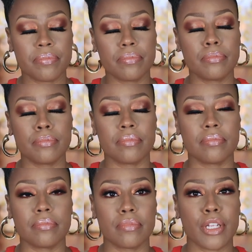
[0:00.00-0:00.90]

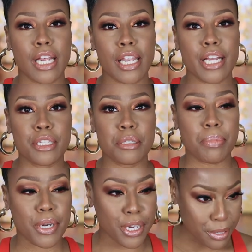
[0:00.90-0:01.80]
Mmm and I like the
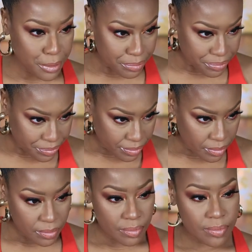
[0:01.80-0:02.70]
sprayer.
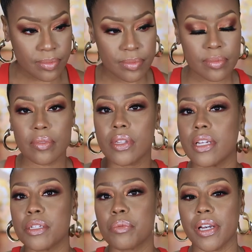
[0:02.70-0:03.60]

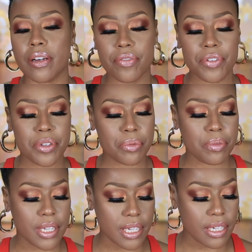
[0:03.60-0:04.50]
as well. It feels
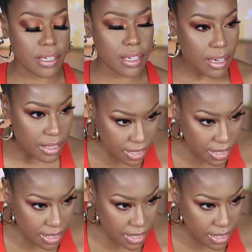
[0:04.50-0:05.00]
really good on the